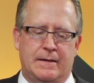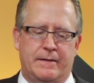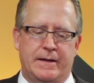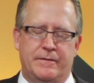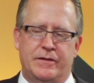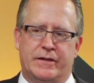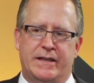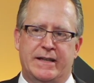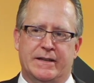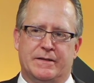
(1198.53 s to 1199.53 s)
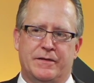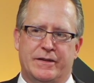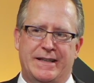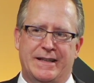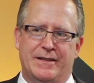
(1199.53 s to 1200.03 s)
Think of your kids. If your
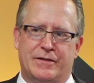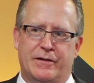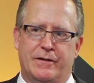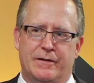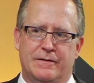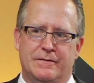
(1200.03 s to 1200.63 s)
kid is hurt,